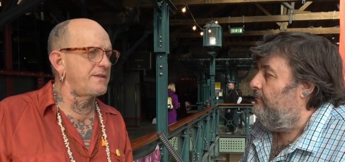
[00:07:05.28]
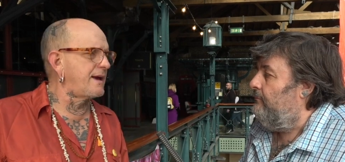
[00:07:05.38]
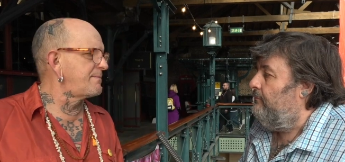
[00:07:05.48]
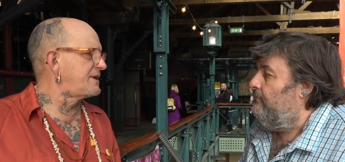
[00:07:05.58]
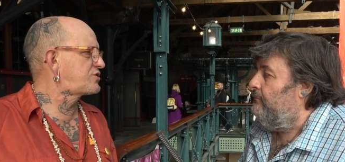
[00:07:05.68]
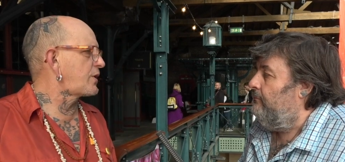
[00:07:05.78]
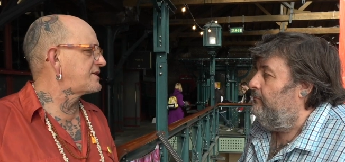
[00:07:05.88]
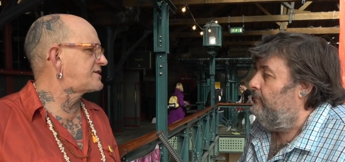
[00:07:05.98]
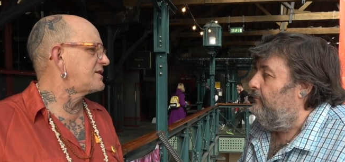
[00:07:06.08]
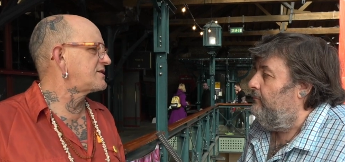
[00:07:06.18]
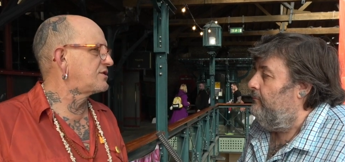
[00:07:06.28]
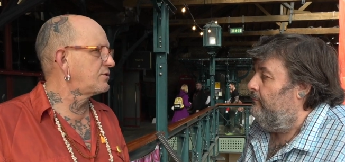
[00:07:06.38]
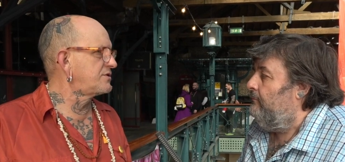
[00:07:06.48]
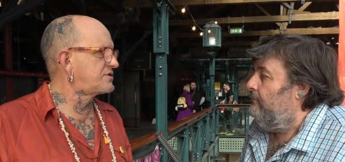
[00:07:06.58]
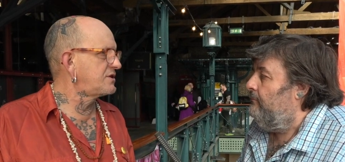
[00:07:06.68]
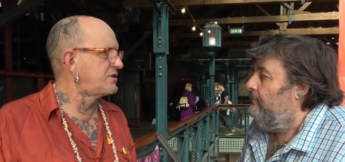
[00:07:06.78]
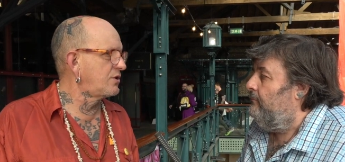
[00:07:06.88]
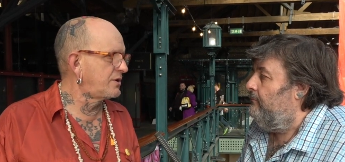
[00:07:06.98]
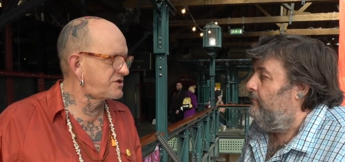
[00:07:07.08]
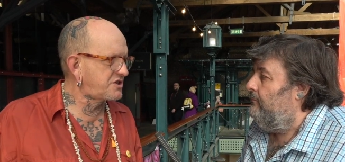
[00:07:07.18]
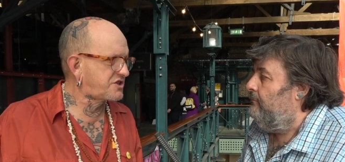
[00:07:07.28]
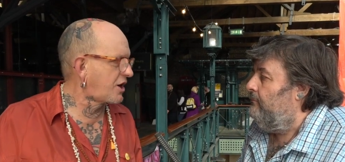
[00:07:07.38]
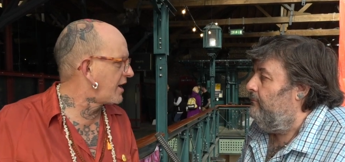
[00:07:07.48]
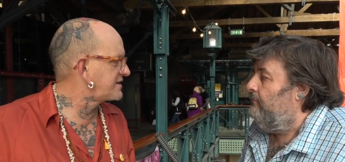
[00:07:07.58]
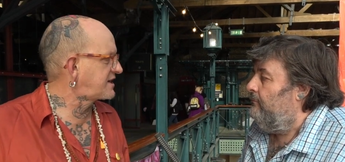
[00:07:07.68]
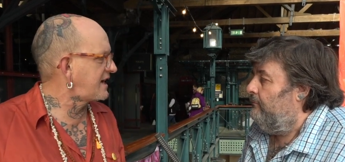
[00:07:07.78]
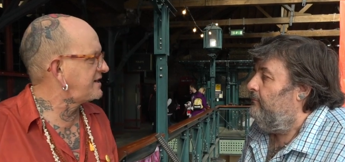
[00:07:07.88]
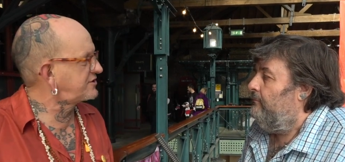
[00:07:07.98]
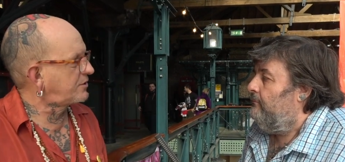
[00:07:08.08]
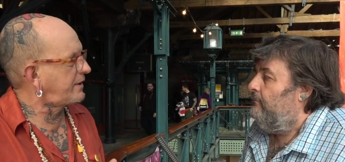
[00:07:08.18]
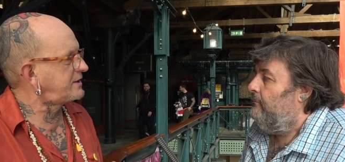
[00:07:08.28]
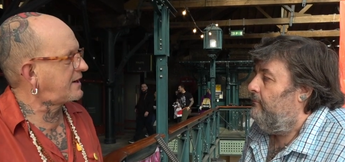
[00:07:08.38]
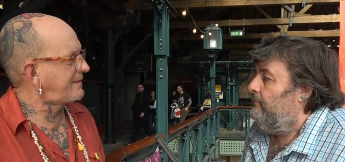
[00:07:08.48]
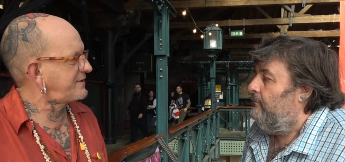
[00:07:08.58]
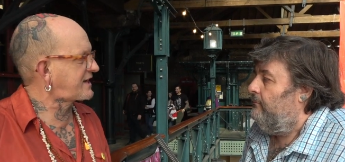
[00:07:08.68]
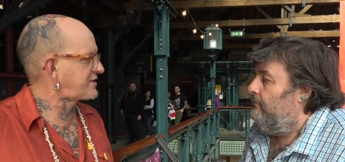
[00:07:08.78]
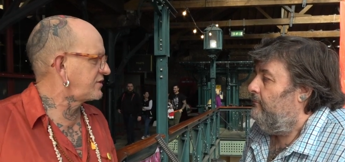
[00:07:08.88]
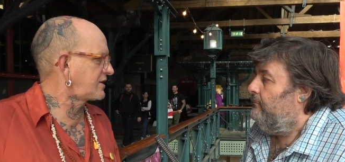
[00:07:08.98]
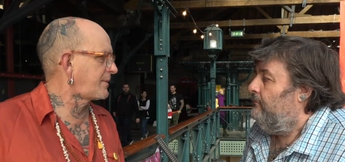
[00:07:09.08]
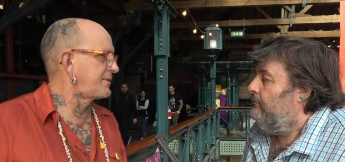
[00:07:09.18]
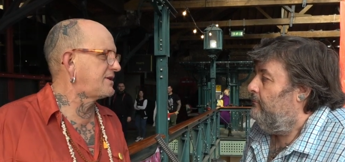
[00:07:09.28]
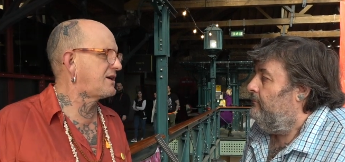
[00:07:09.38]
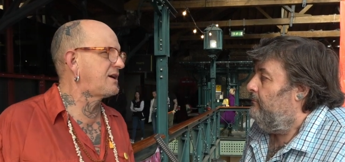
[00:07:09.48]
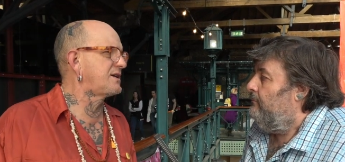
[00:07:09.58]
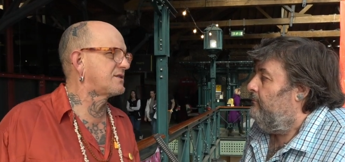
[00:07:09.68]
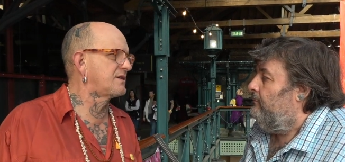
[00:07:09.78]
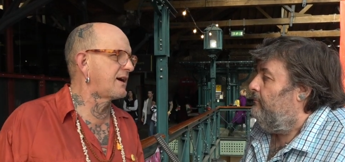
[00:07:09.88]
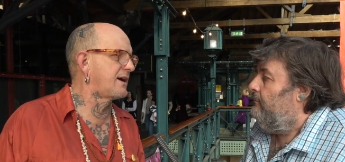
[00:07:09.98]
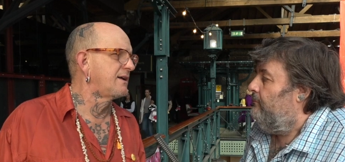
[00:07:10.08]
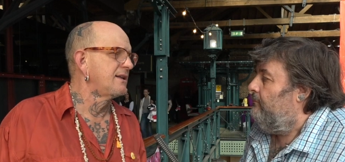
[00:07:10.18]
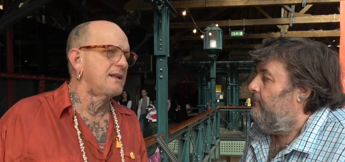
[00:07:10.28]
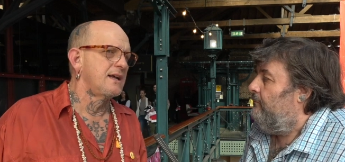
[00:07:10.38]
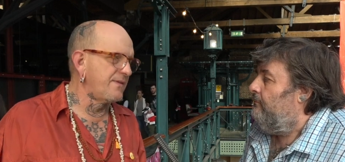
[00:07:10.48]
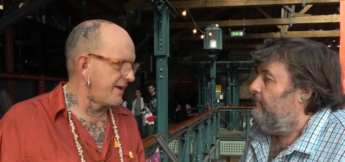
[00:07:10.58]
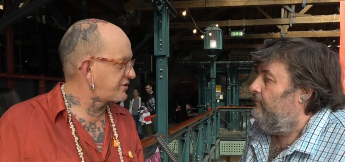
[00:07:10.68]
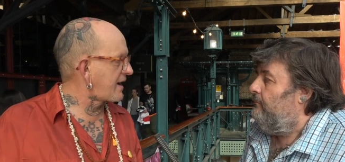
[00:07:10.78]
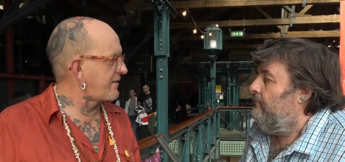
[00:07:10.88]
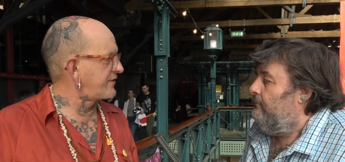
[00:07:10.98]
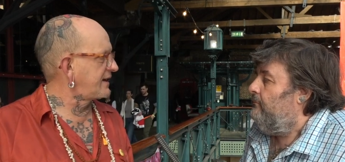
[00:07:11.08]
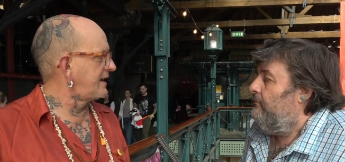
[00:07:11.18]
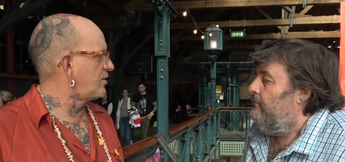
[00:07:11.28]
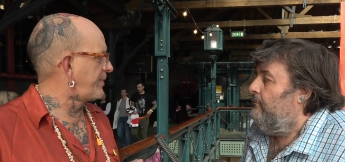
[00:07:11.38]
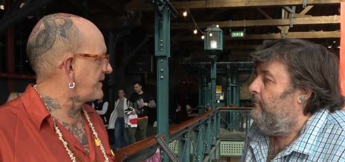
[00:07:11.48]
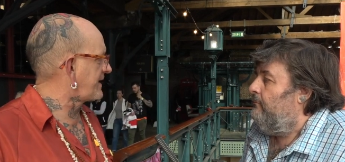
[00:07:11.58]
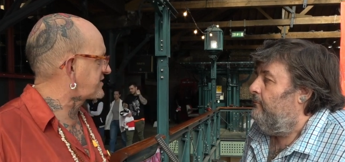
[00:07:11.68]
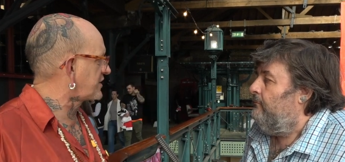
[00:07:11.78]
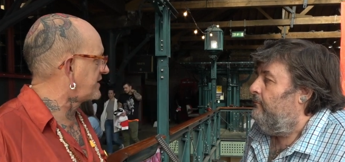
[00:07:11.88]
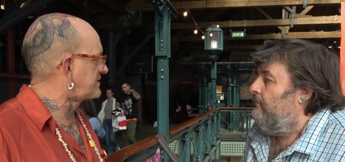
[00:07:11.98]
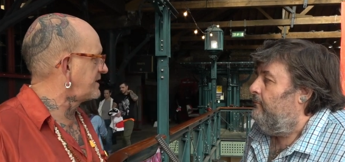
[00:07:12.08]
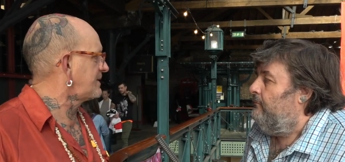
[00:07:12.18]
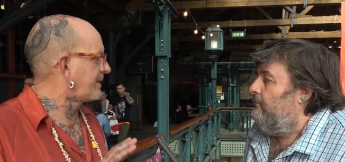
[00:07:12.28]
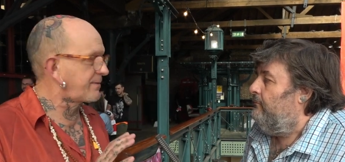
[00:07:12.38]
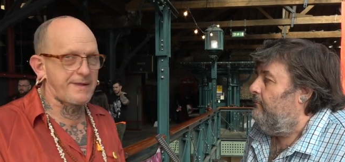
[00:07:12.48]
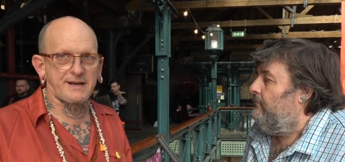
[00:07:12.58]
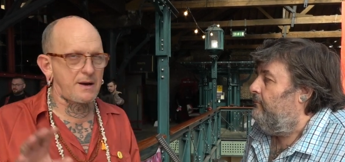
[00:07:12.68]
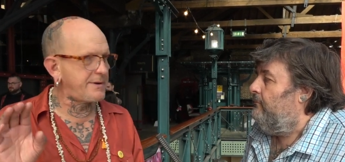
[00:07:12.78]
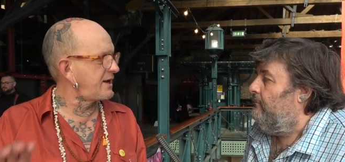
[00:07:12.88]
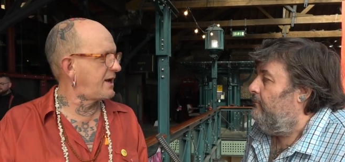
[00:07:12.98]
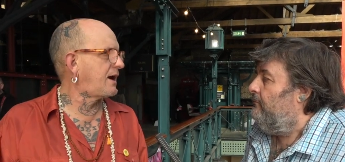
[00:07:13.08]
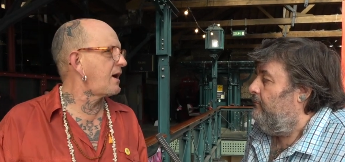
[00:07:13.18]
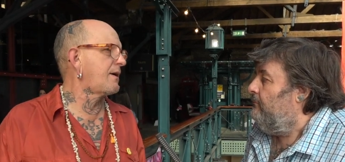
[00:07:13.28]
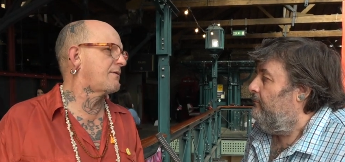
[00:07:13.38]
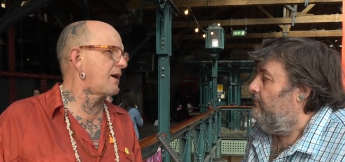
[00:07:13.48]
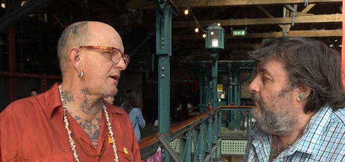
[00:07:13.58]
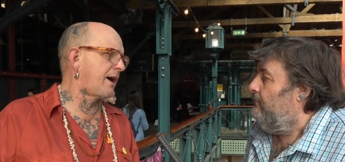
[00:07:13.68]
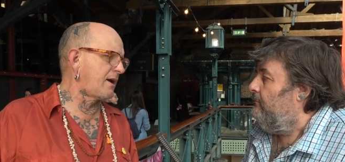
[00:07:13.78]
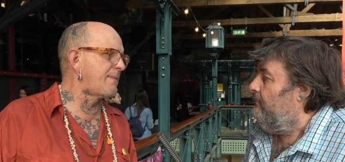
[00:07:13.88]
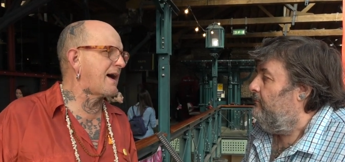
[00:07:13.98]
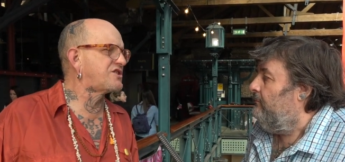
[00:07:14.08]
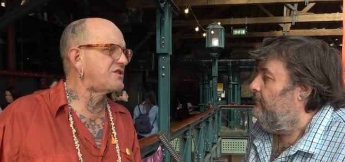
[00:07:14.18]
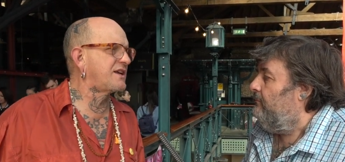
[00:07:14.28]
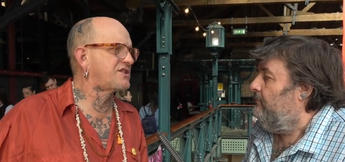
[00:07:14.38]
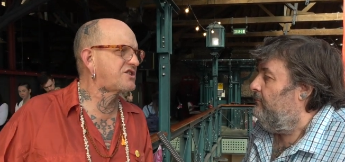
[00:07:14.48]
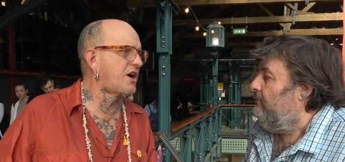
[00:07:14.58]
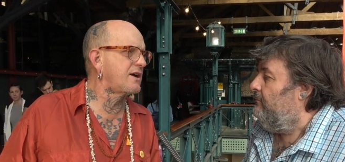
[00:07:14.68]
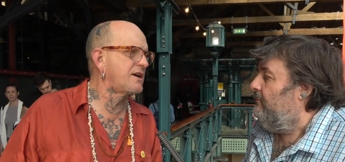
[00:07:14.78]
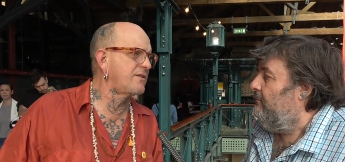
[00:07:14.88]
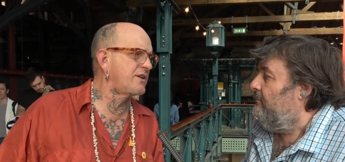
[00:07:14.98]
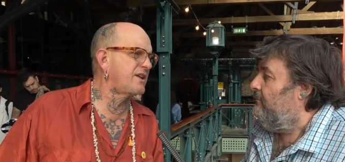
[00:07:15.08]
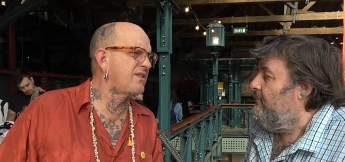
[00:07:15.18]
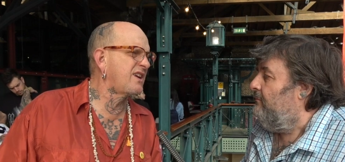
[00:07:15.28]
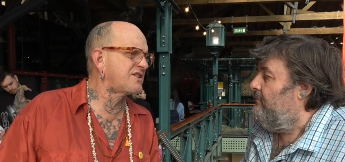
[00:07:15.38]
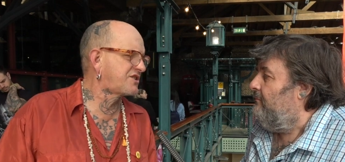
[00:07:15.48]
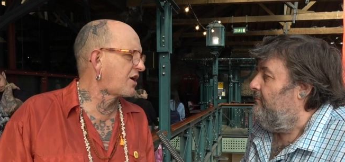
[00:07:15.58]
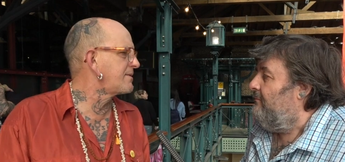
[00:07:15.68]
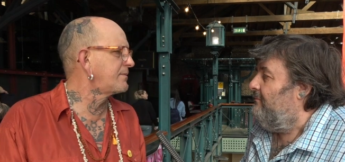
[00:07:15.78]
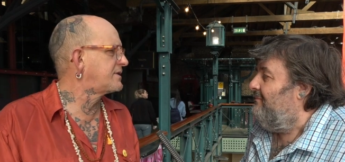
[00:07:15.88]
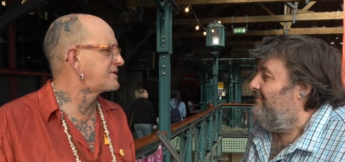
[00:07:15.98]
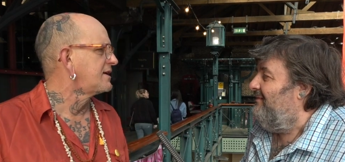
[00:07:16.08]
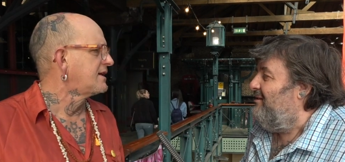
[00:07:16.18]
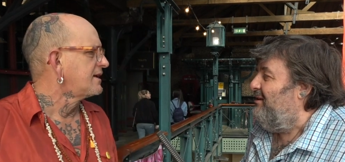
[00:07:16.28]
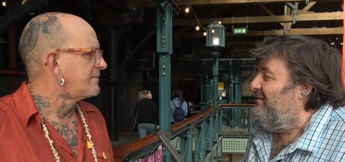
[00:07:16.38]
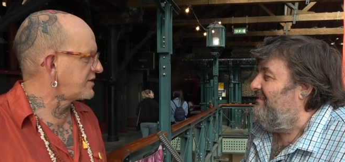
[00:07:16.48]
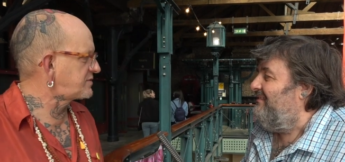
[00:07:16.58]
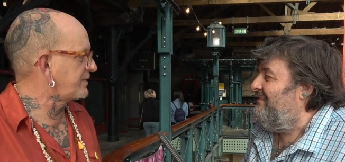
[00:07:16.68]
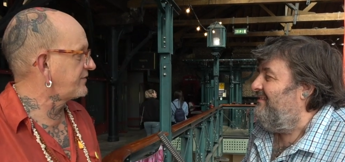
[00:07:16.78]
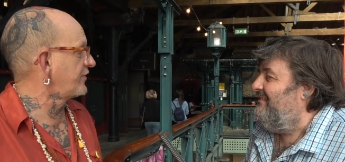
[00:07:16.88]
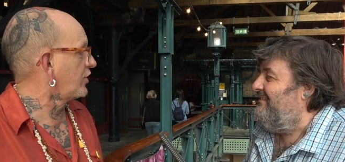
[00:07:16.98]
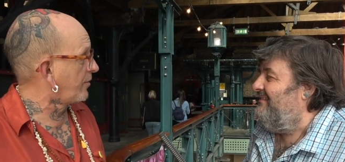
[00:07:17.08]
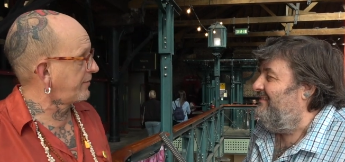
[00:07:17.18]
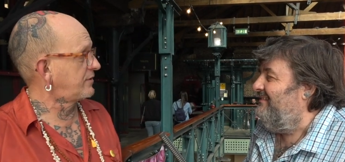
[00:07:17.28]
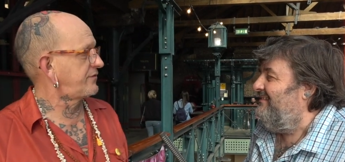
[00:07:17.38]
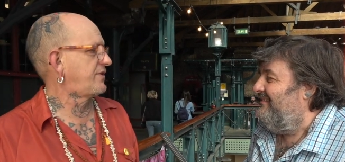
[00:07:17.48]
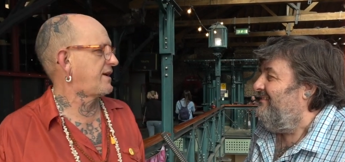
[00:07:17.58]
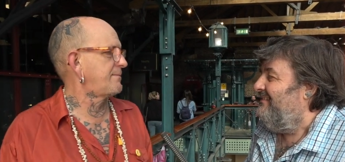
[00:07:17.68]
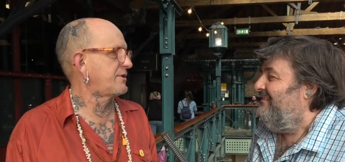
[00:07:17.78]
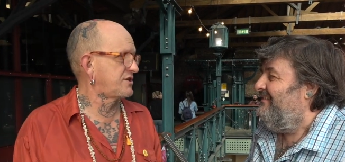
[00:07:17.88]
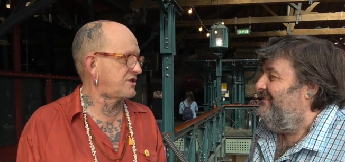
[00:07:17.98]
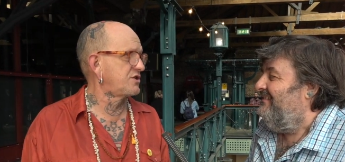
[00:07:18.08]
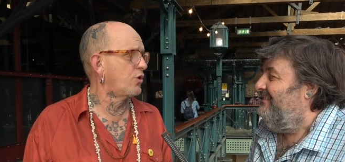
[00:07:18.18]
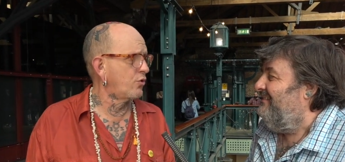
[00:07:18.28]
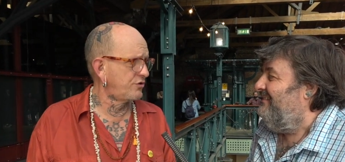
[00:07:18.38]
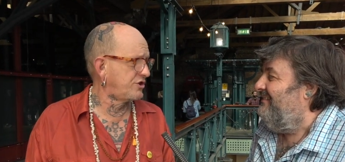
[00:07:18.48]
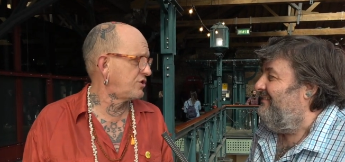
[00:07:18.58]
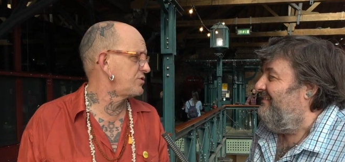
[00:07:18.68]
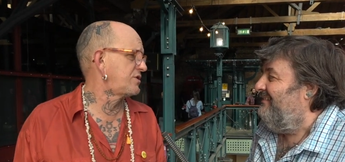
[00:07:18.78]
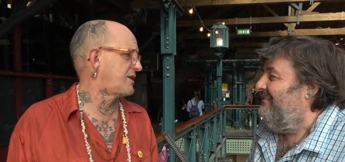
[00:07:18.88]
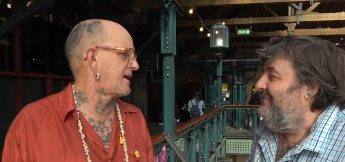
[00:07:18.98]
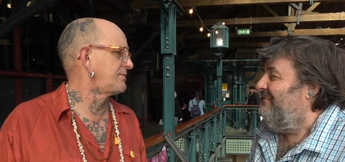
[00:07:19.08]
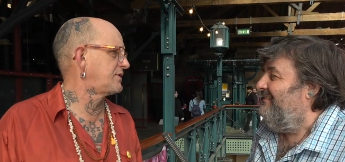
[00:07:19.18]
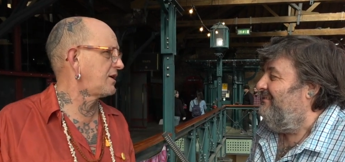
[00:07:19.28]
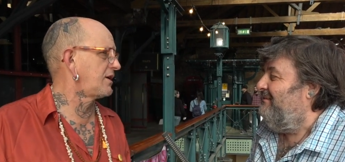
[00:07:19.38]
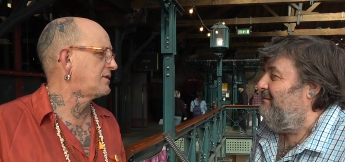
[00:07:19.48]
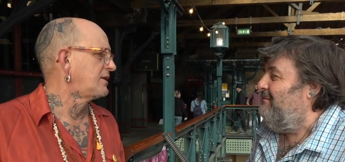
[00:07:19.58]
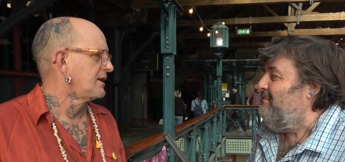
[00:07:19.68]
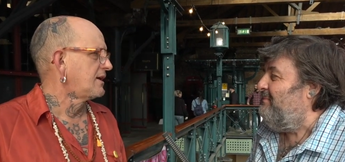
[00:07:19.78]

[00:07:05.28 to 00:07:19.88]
Speaker 1: in their mid 20s who is who are just starting to get into it. You know, they've been tattooed a couple of years and they're and they're traveling a little bit and they're starting to meet people and they're coming here. I, I, I imagine the, exci- the, the excitement yeah. must be phenomenal for them because it's all new to them. You know,